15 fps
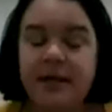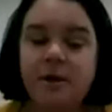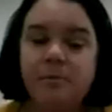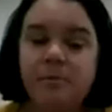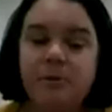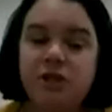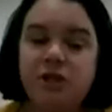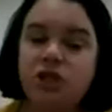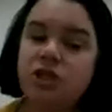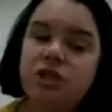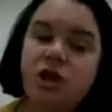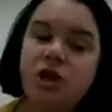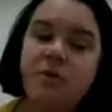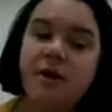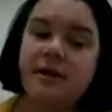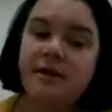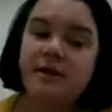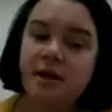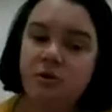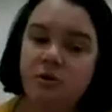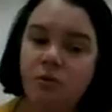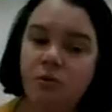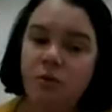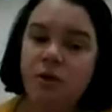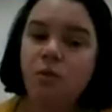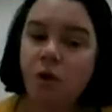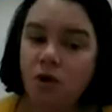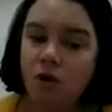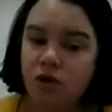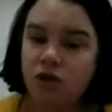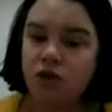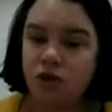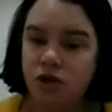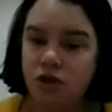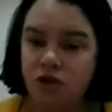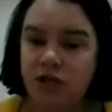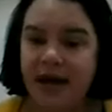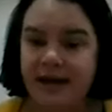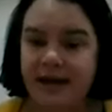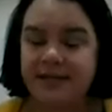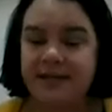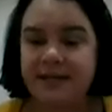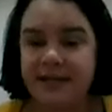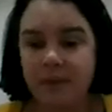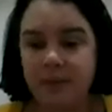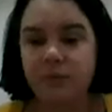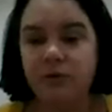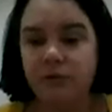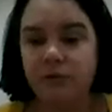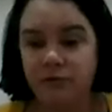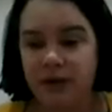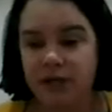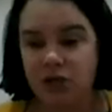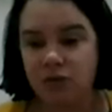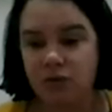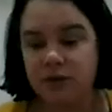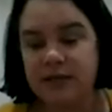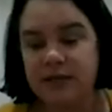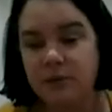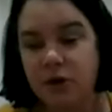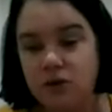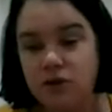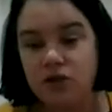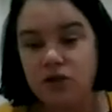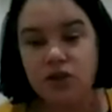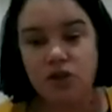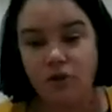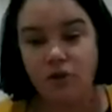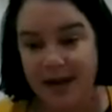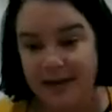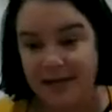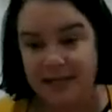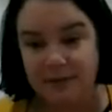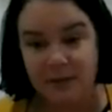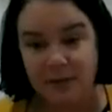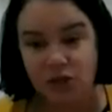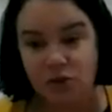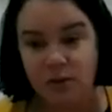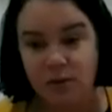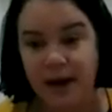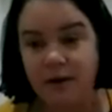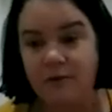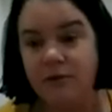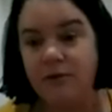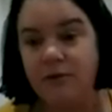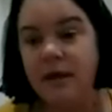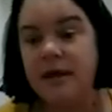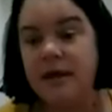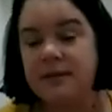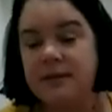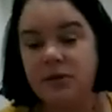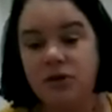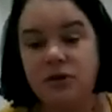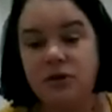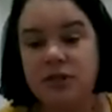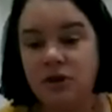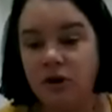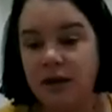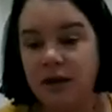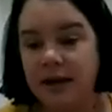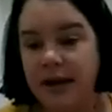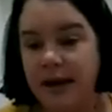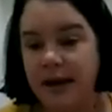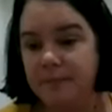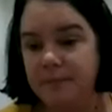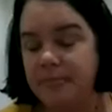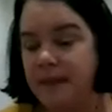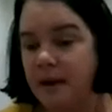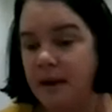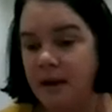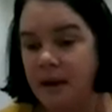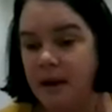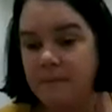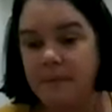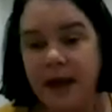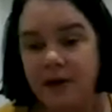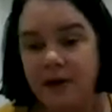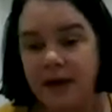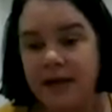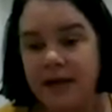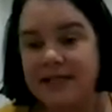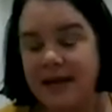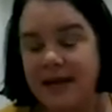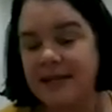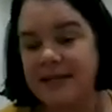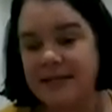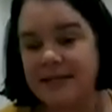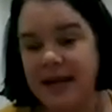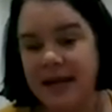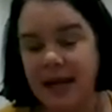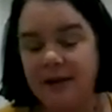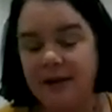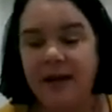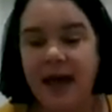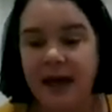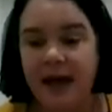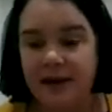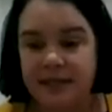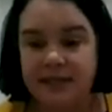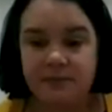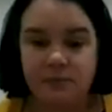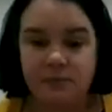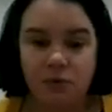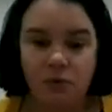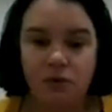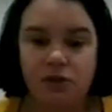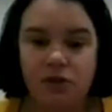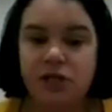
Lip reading: but just knowing that we want you to access a professional, someone who's trained in mental health, someone who's got a background and understanding of how to support.